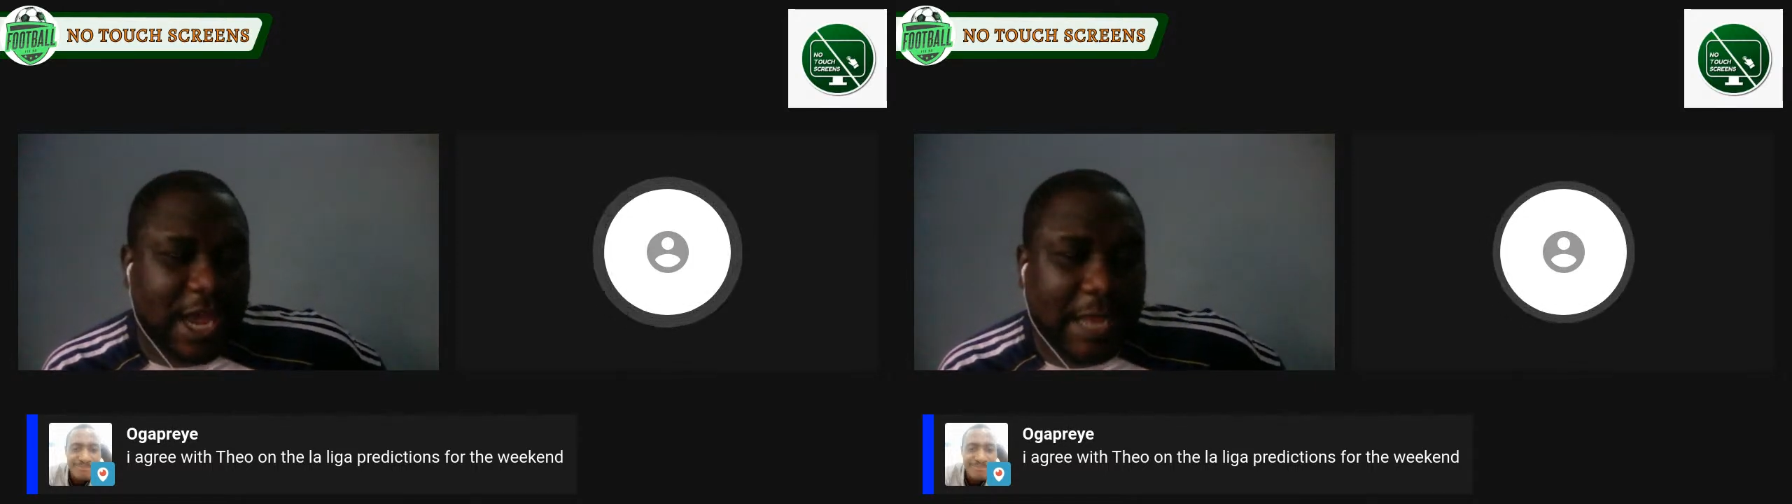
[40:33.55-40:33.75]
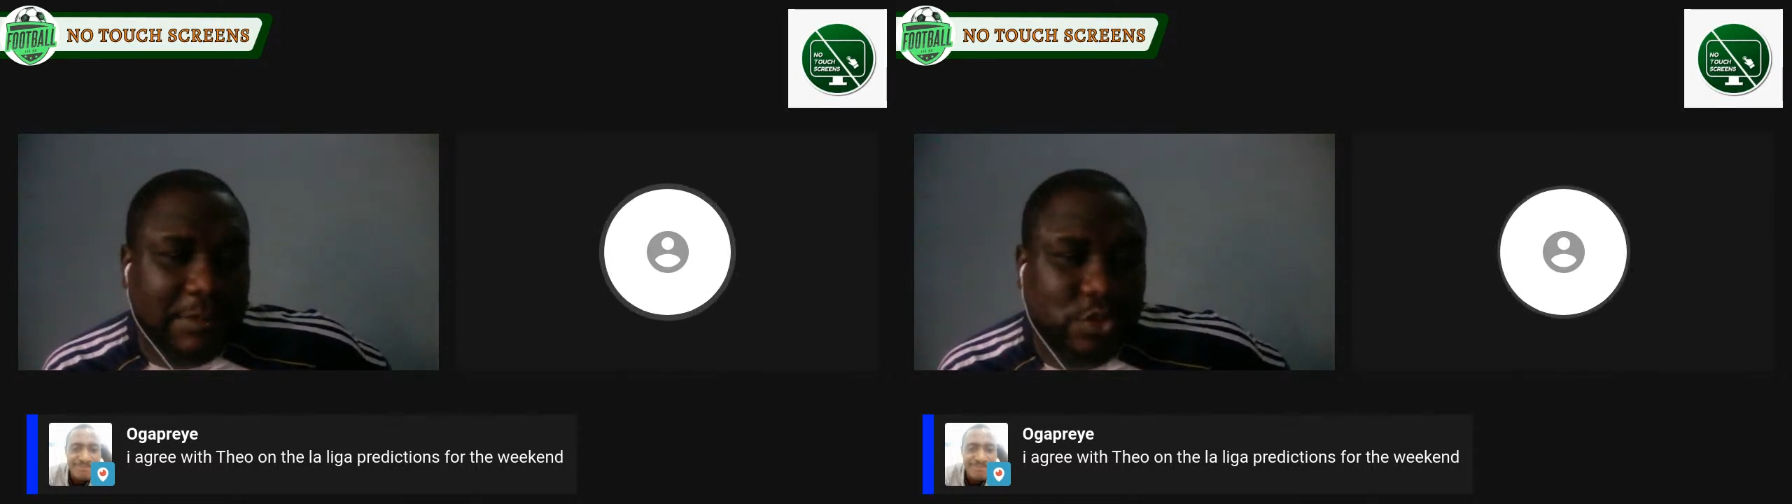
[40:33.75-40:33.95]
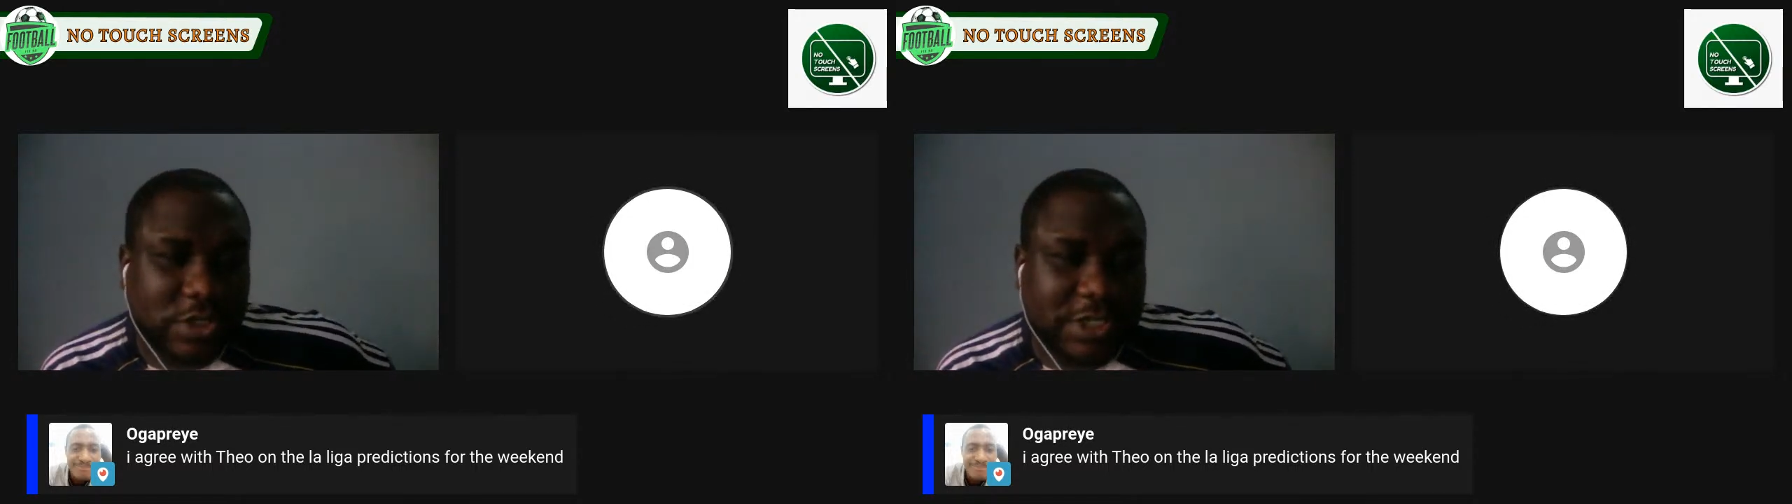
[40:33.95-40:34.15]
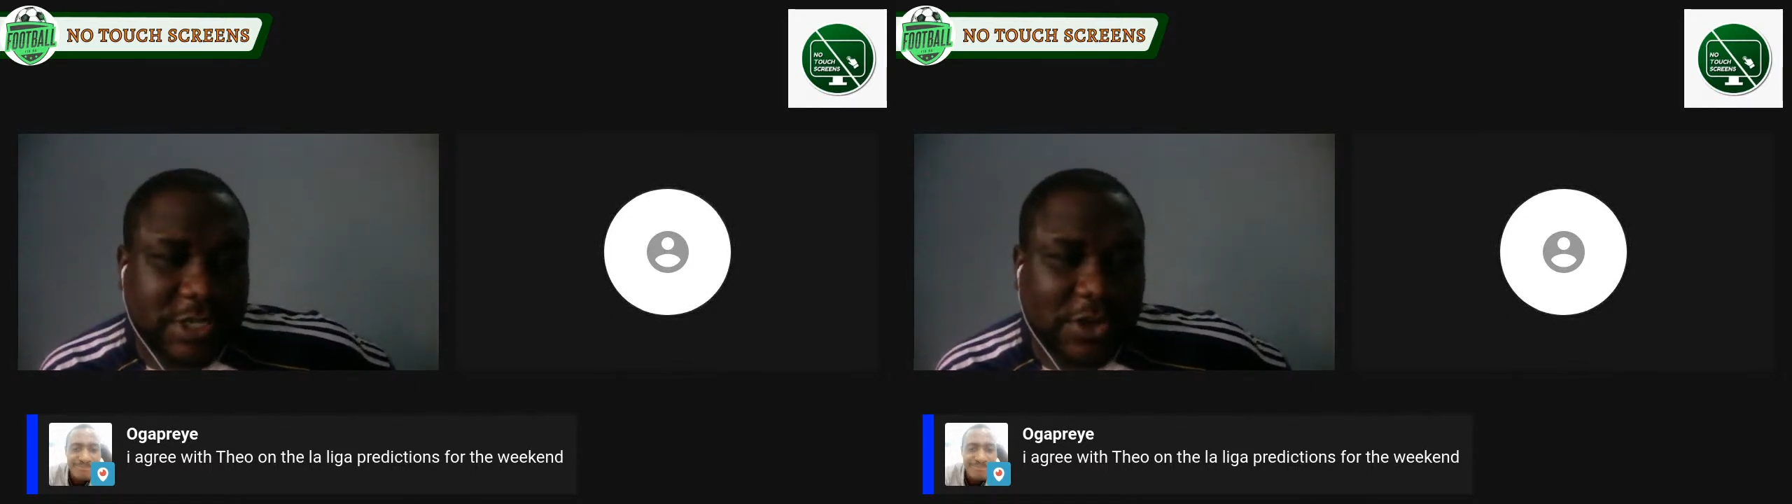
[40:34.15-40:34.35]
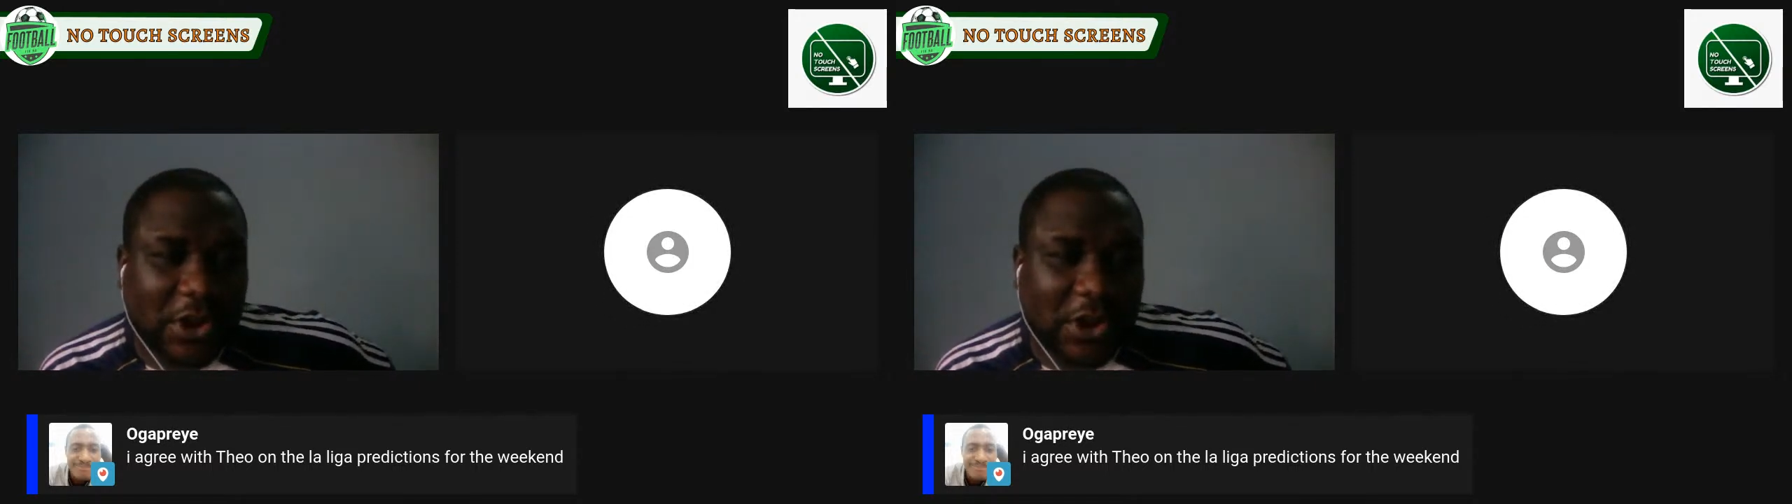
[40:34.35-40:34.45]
I'm switching